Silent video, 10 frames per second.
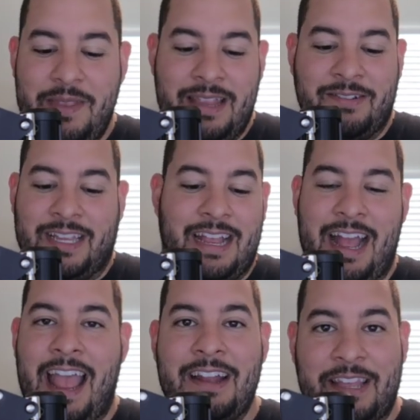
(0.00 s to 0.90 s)
I was like,
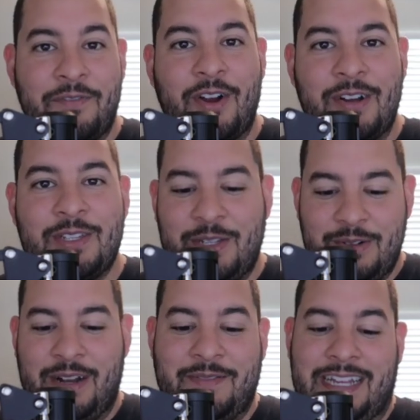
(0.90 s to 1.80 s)
I had gift cards too.
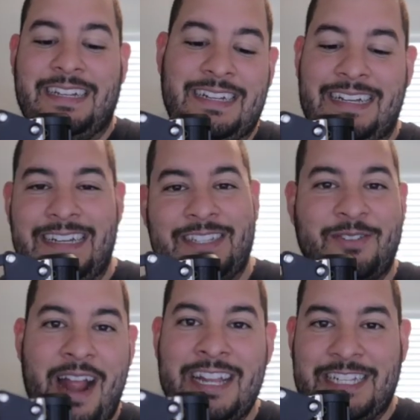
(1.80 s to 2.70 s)
And I was like,
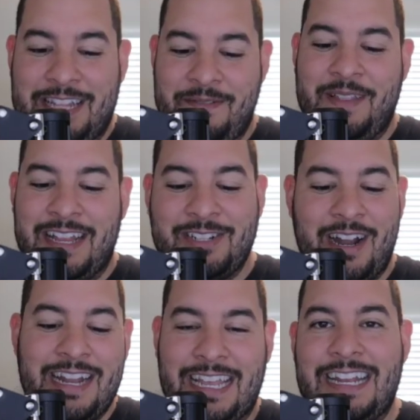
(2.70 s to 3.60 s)
scratching them, like trying
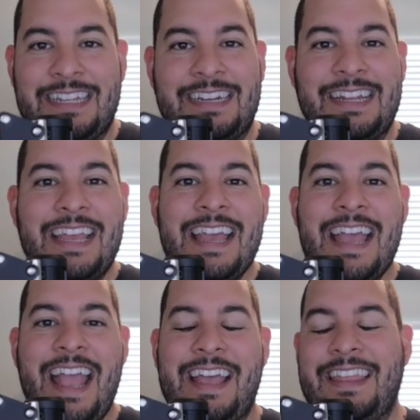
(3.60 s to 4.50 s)
to get it done.
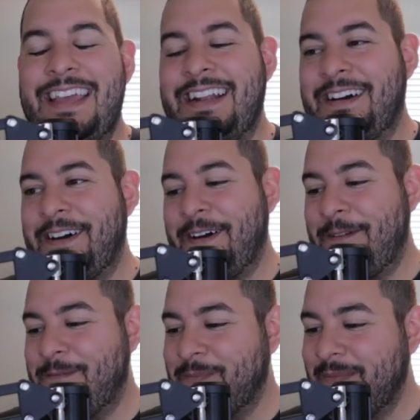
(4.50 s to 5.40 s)
And then,
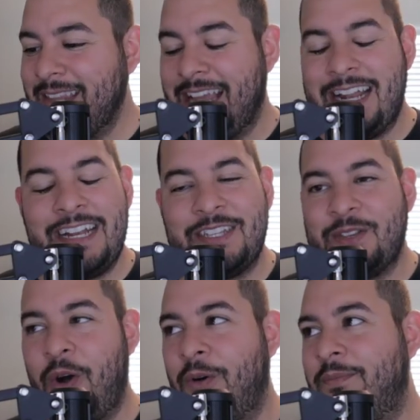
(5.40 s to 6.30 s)
and I just
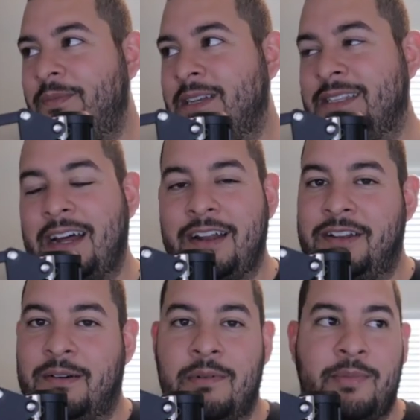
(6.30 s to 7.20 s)
hope it's not a
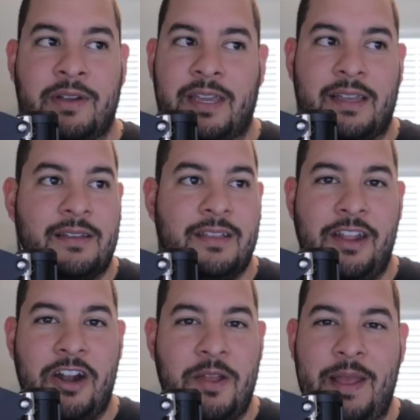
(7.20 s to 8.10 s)
double booking. You
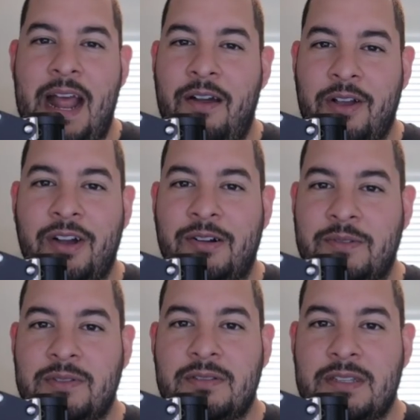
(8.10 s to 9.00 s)
know what I mean? How it
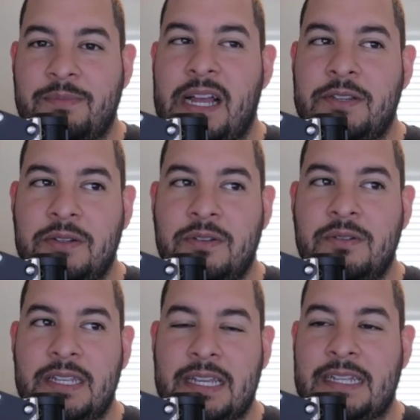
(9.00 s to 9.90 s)
goes. Sometimes you do
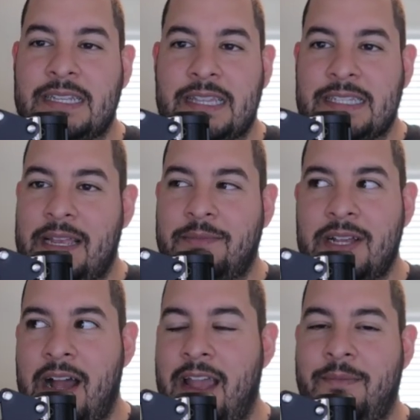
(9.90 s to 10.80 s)
tickets at the same
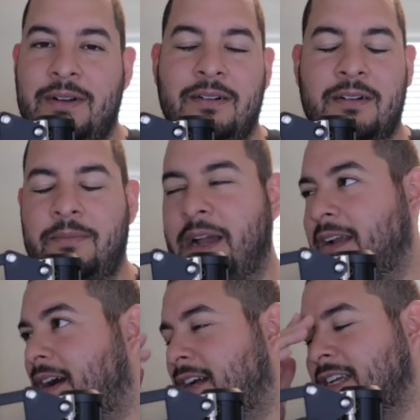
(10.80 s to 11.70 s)
time. Oh my
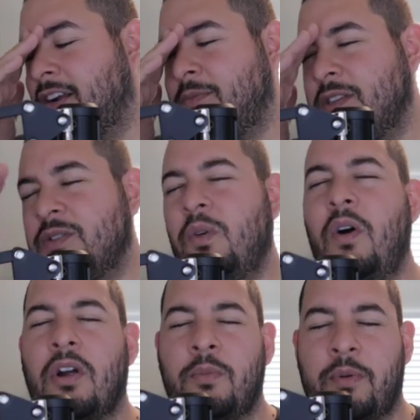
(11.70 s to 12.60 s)
gosh, I would be so
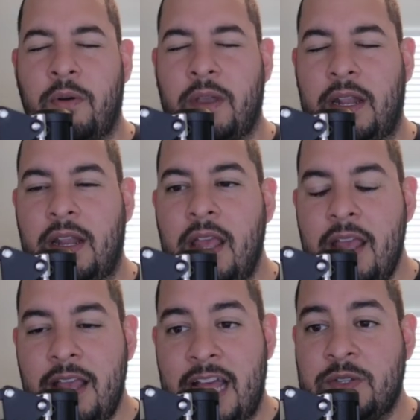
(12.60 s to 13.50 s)
heartbroken.
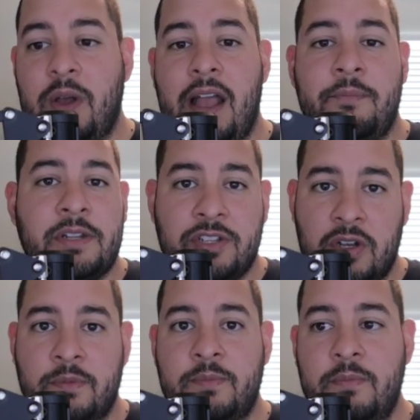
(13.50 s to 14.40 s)
That's why I'm going to show
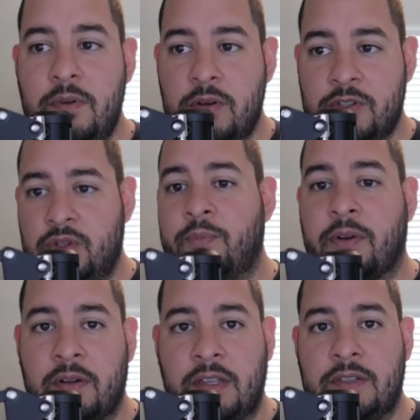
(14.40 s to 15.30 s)
up super
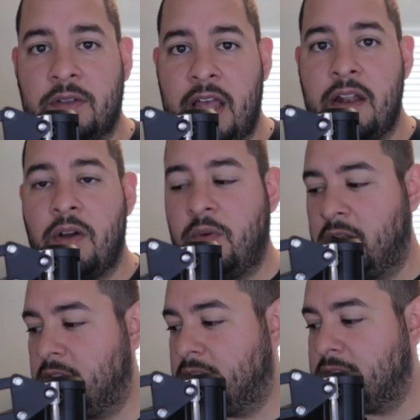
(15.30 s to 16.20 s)
early so that no one
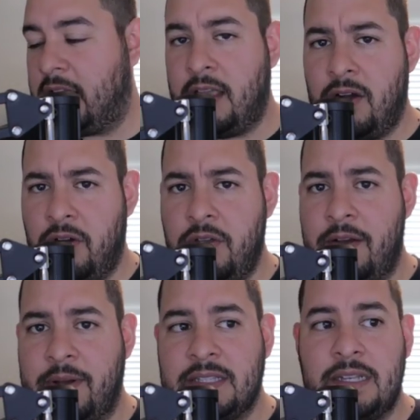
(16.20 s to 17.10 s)
can say, "Oh, you have
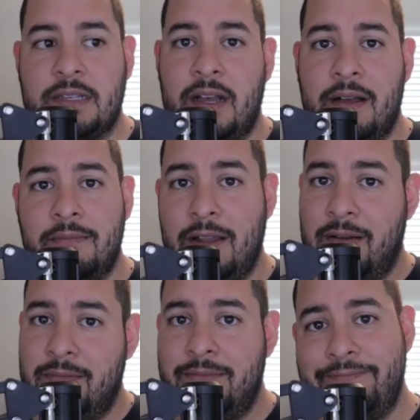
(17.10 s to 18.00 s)
my seats." Oh,
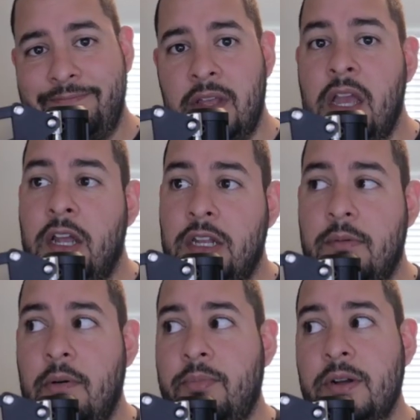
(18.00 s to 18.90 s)
no,
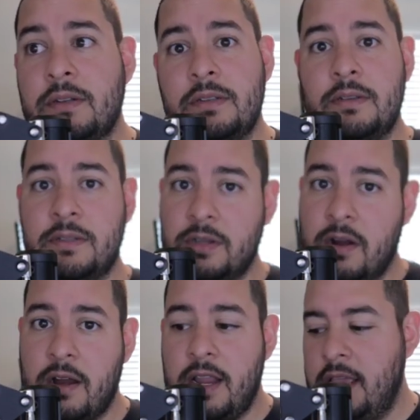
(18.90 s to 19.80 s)
double booked.
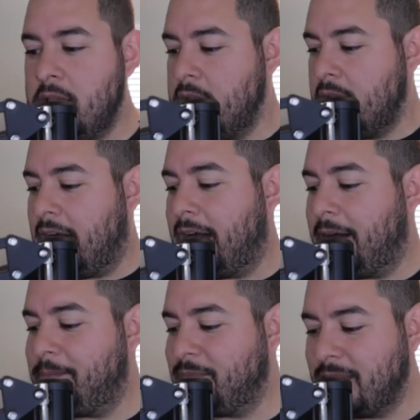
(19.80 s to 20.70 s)
Sorry.
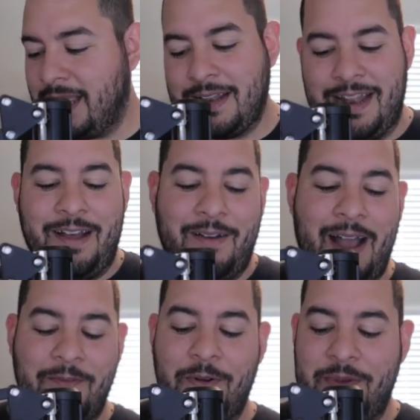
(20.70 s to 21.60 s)
No, I
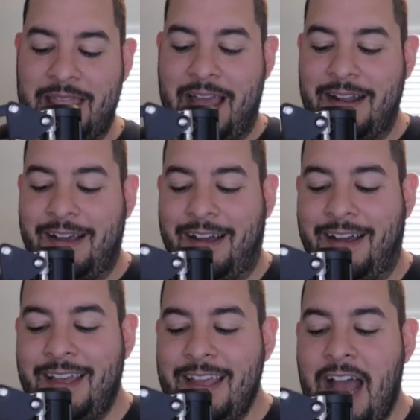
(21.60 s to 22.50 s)
won't be that.
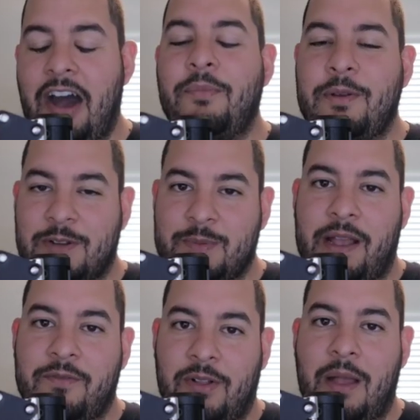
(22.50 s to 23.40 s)
I'll be
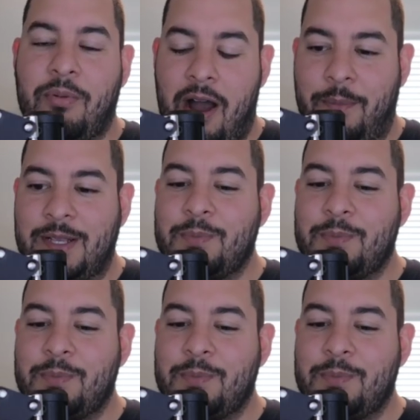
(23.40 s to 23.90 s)
respectful, I promise.